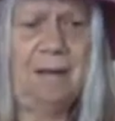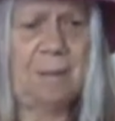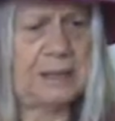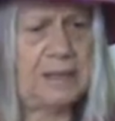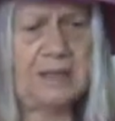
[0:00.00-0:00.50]

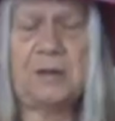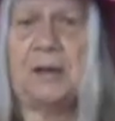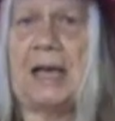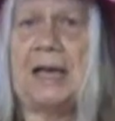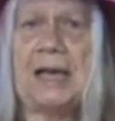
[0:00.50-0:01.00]
My sister
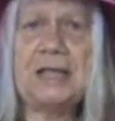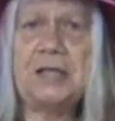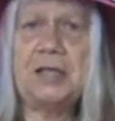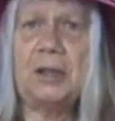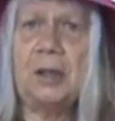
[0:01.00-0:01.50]
died
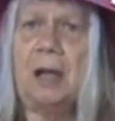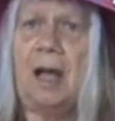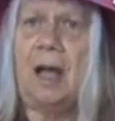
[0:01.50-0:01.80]
last year.